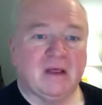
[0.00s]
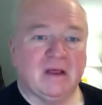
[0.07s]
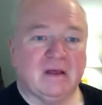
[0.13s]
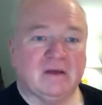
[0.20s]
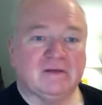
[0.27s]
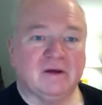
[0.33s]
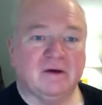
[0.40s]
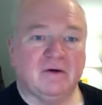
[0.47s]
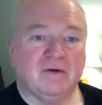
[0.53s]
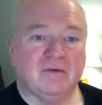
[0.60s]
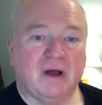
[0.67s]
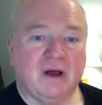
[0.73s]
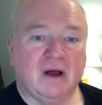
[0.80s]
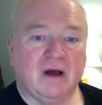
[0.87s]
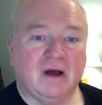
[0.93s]
So
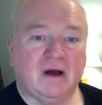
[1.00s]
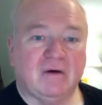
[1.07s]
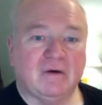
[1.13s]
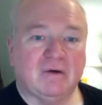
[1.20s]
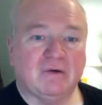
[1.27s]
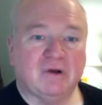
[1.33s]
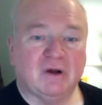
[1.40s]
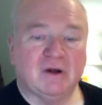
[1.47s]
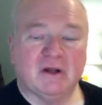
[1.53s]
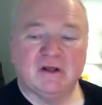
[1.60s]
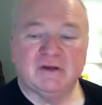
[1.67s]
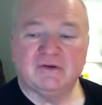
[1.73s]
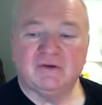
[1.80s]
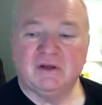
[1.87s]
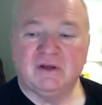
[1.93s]
we were talking
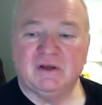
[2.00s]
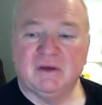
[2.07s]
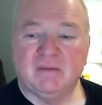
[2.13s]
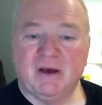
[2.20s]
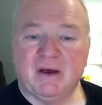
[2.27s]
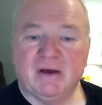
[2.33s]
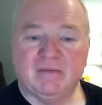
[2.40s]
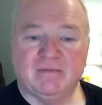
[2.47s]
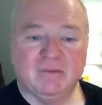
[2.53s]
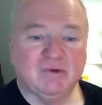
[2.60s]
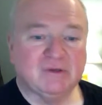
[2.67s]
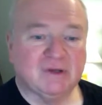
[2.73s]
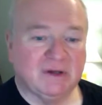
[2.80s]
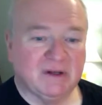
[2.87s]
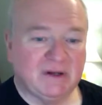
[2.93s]
yesterday about
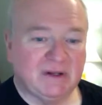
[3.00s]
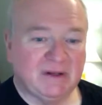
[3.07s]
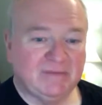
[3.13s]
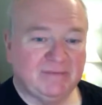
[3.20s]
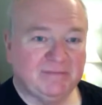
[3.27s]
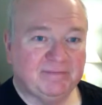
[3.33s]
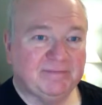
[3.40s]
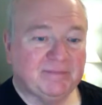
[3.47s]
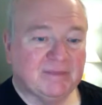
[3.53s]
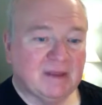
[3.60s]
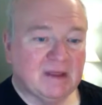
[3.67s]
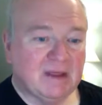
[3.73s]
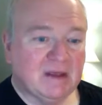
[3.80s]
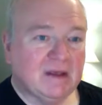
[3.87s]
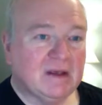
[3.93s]
Mussolini,
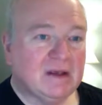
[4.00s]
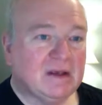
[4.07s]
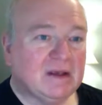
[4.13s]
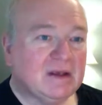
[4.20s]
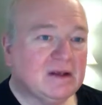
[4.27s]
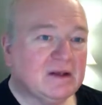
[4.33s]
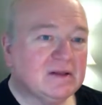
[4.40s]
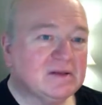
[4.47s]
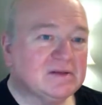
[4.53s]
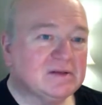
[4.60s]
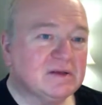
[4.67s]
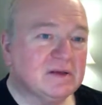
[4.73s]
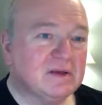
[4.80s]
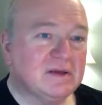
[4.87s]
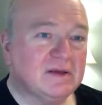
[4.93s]
and let's
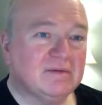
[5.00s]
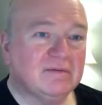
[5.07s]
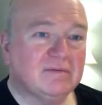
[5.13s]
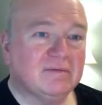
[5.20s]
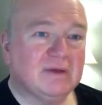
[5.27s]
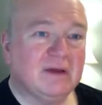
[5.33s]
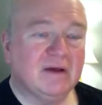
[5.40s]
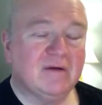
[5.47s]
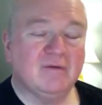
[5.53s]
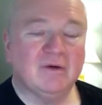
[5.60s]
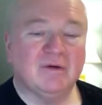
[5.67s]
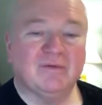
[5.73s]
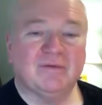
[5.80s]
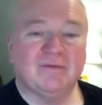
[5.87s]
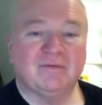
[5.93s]
see.
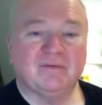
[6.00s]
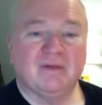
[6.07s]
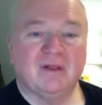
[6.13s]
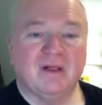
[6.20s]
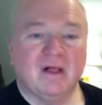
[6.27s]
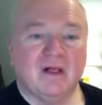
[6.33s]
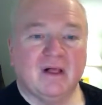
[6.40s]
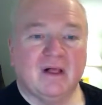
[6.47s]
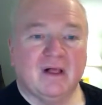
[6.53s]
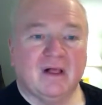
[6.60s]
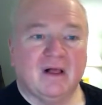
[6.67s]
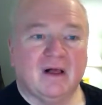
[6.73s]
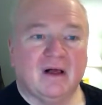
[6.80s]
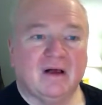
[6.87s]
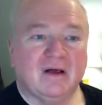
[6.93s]
Yeah,
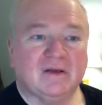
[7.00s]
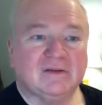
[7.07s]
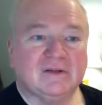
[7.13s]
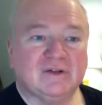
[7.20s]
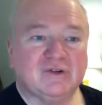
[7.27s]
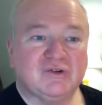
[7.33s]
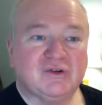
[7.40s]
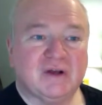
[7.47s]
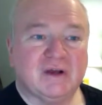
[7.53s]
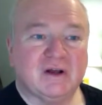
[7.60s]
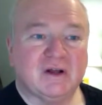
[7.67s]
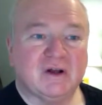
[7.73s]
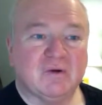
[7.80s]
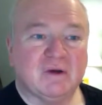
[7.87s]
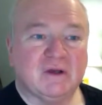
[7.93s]
since you're taking
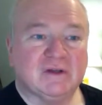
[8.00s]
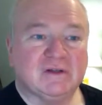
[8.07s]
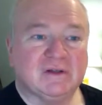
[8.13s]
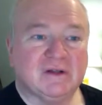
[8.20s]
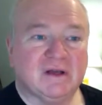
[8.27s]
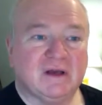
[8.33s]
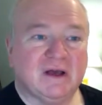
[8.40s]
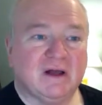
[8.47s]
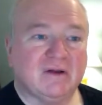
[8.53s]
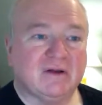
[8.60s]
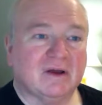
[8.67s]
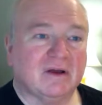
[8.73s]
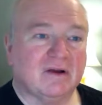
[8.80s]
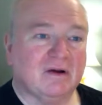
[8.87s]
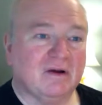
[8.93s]
a quiz today, I'll
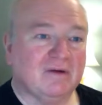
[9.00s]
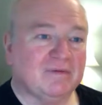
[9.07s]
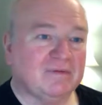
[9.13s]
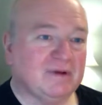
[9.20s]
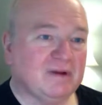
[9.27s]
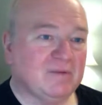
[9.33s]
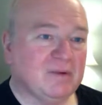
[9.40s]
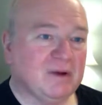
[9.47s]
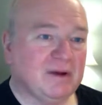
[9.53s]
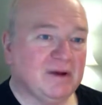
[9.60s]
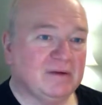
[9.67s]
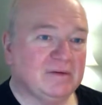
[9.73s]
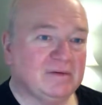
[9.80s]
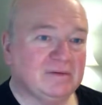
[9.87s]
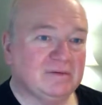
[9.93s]
cut off in
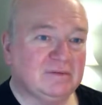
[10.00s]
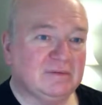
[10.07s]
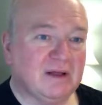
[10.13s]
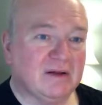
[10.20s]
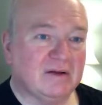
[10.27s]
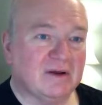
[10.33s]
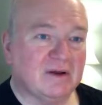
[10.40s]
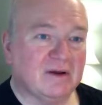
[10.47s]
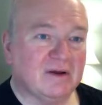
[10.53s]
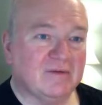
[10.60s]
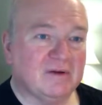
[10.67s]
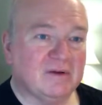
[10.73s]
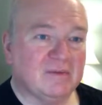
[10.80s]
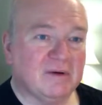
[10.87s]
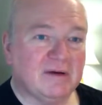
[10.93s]
about
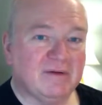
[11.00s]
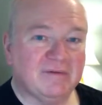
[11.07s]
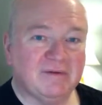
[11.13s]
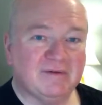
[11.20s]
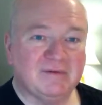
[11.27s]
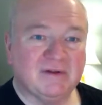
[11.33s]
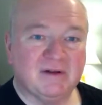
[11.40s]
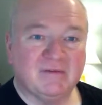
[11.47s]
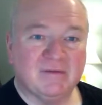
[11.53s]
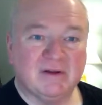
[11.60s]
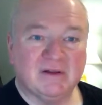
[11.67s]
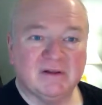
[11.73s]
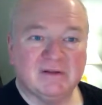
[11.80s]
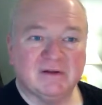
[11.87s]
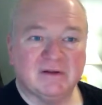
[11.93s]
15
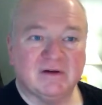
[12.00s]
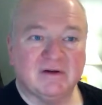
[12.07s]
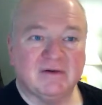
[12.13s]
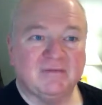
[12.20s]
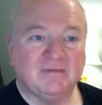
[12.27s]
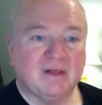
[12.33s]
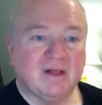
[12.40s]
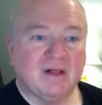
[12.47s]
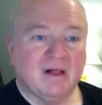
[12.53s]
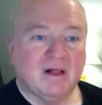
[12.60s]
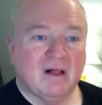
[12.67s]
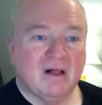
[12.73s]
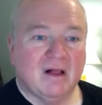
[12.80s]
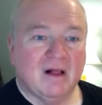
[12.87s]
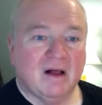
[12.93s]
minutes here.
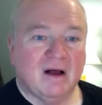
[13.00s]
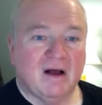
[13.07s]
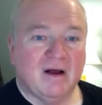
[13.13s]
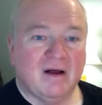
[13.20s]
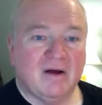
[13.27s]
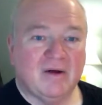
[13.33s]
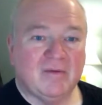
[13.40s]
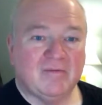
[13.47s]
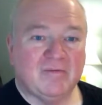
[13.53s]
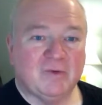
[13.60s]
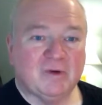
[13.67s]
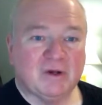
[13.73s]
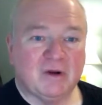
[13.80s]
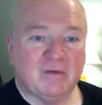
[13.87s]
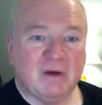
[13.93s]

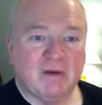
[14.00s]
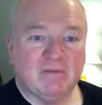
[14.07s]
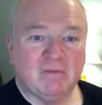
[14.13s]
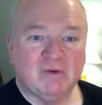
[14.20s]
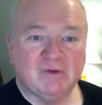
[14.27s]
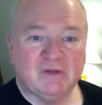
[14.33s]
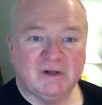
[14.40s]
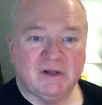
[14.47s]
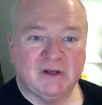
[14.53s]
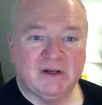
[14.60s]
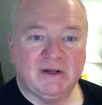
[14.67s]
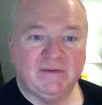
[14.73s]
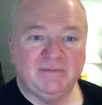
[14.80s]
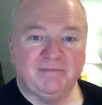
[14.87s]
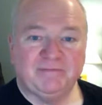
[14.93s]
We're talking about
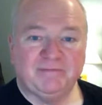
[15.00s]
Mussolini.